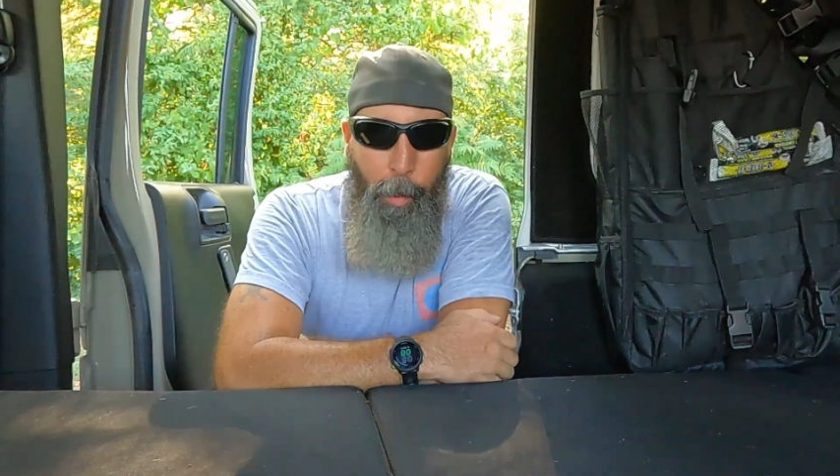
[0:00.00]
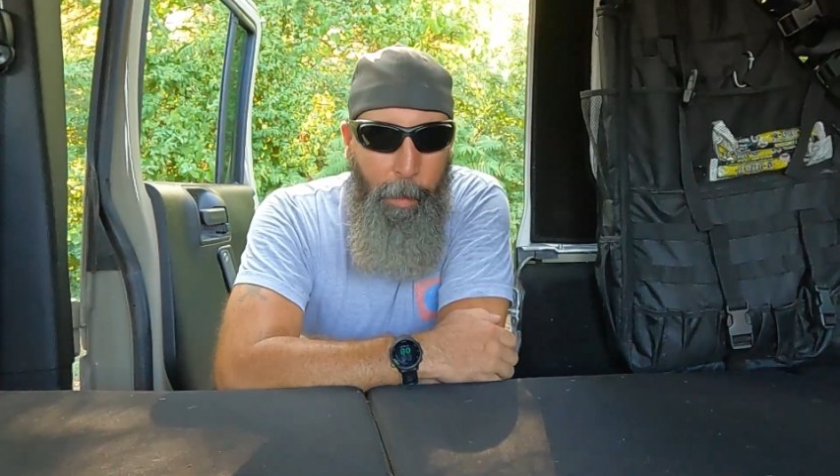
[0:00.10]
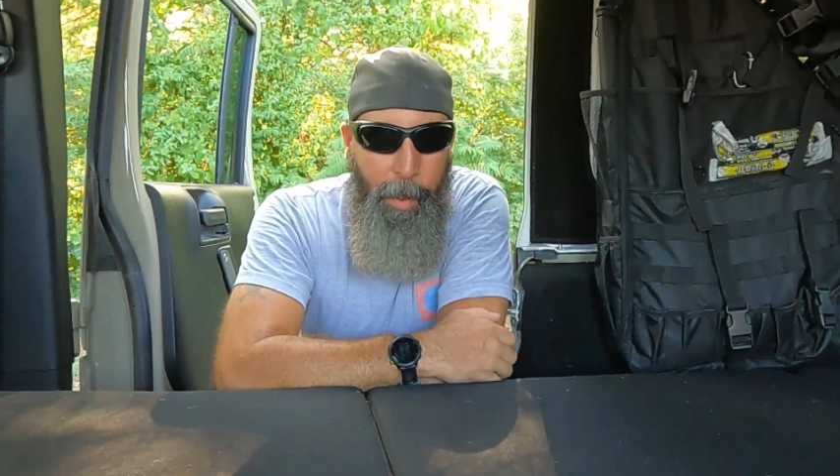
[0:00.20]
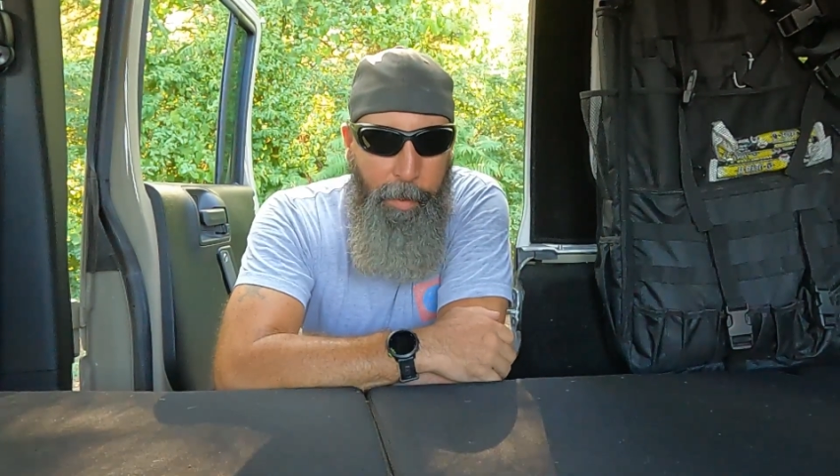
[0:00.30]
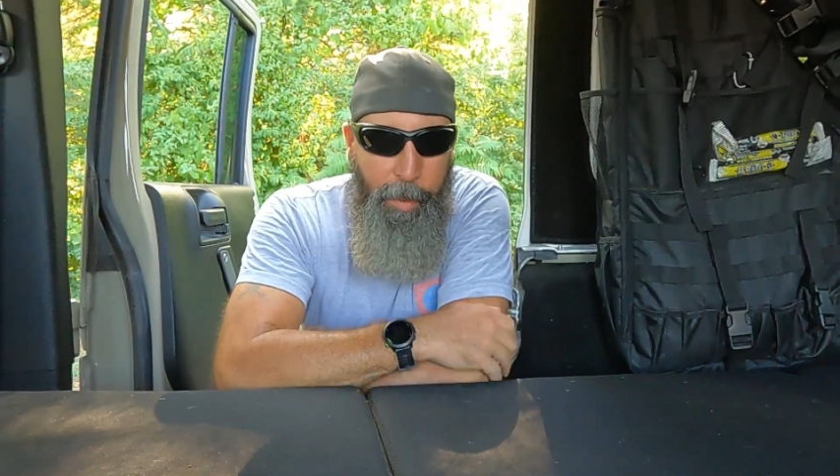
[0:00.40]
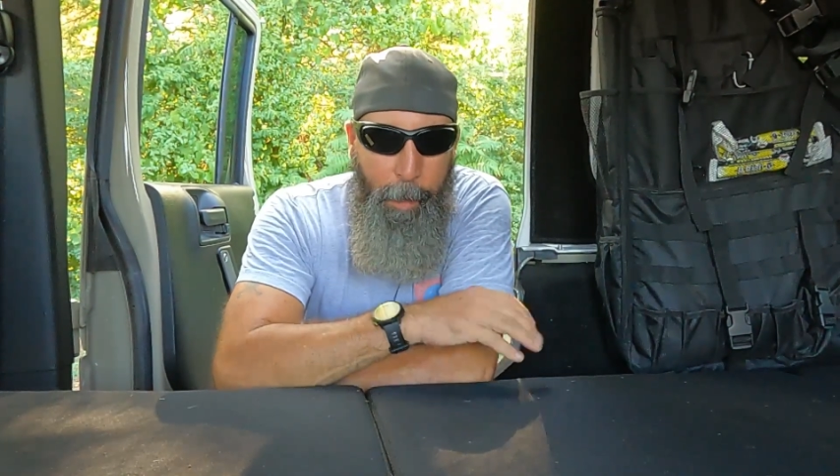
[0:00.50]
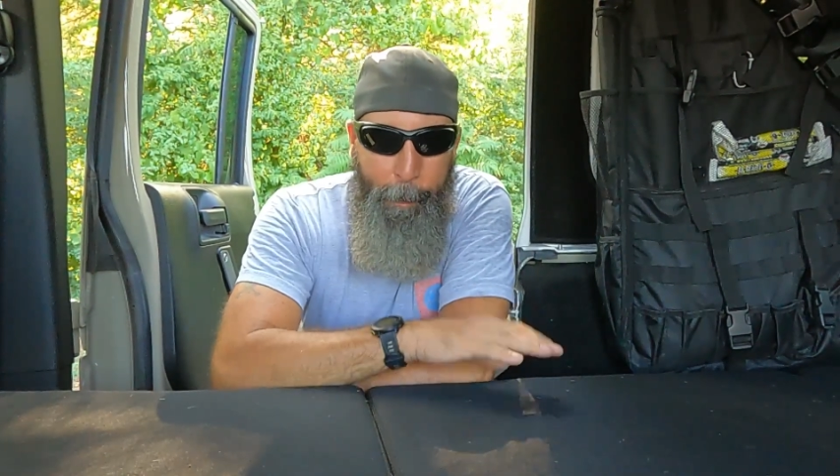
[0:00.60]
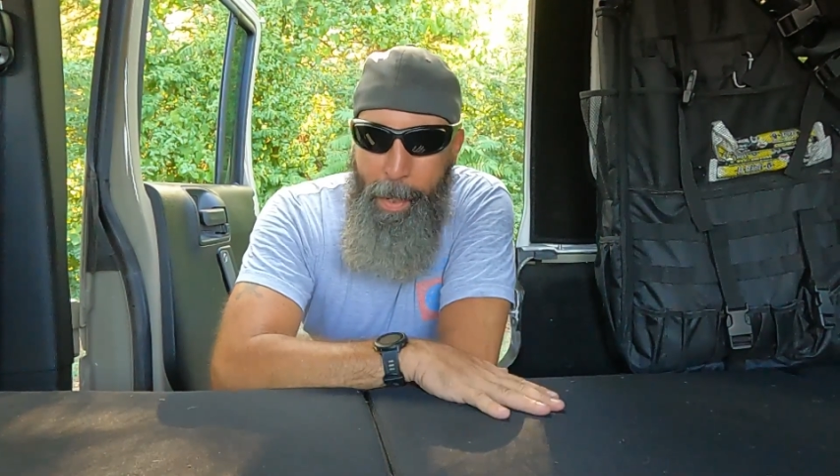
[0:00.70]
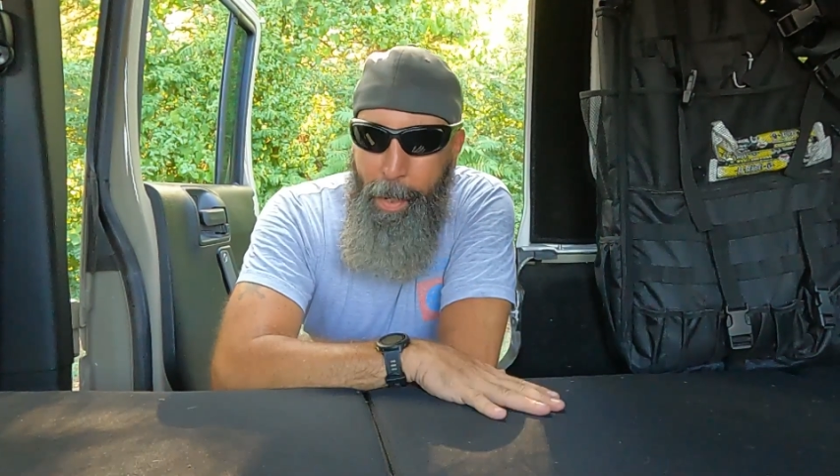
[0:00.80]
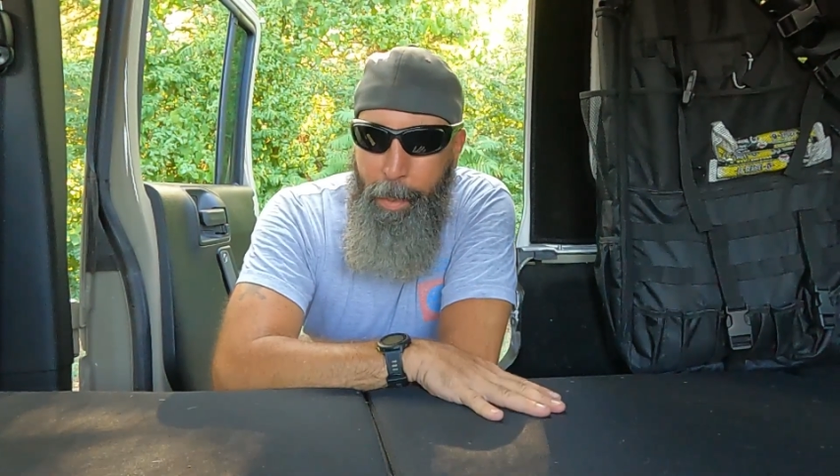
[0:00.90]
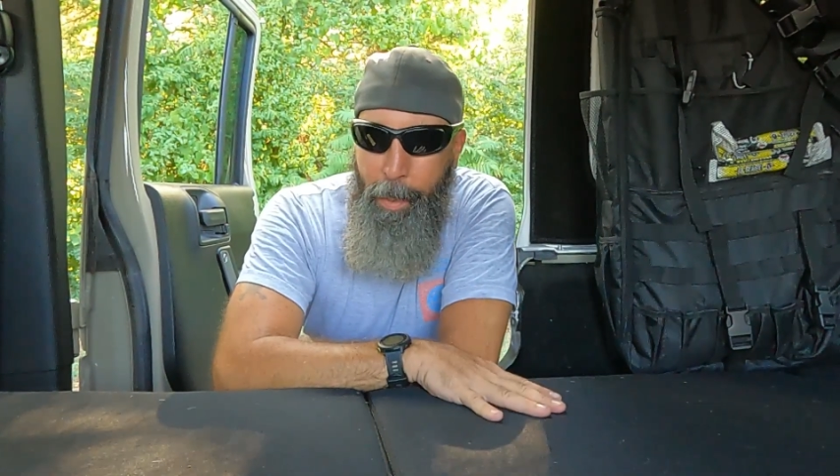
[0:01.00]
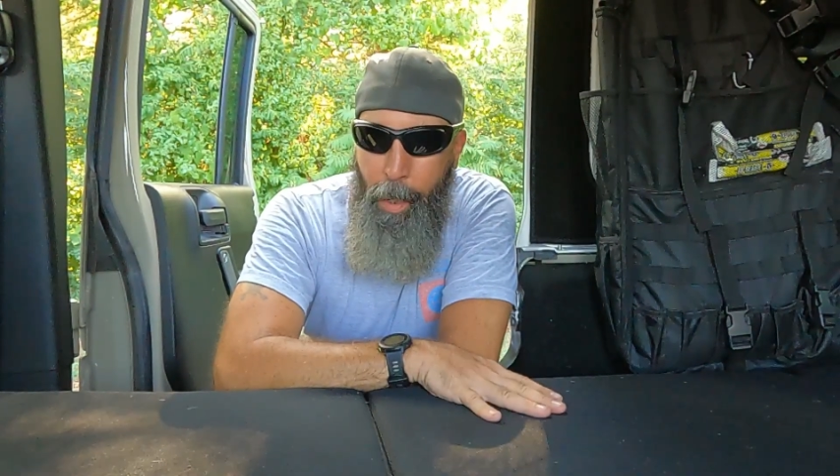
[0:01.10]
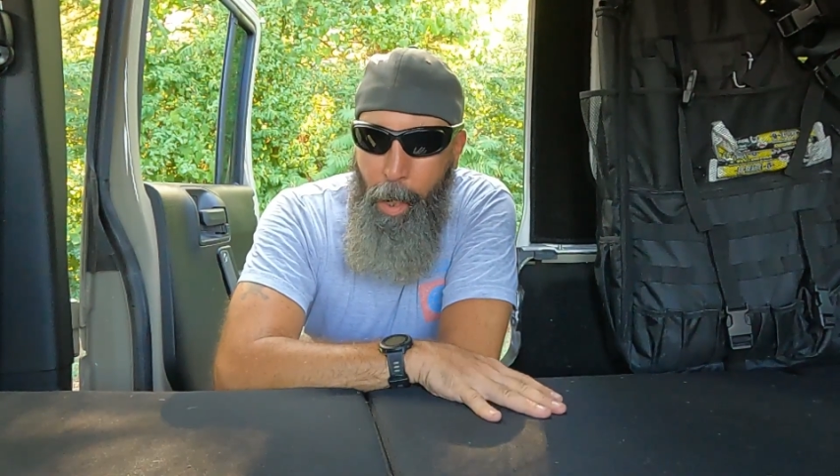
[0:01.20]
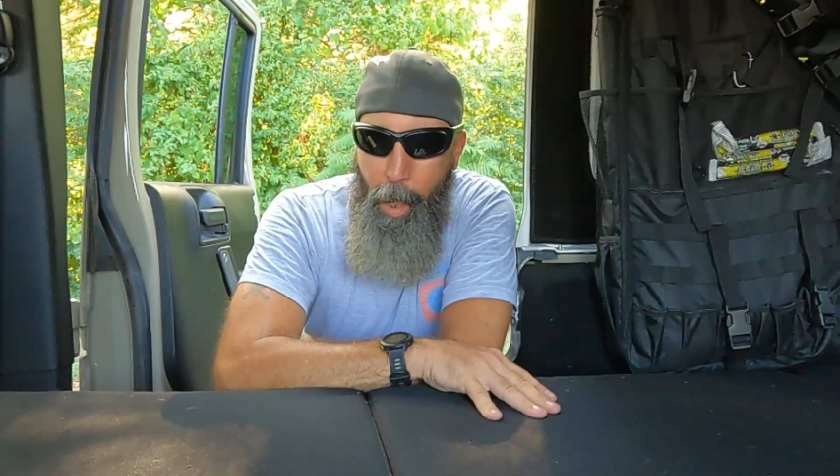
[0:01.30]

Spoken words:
So this sleep pad,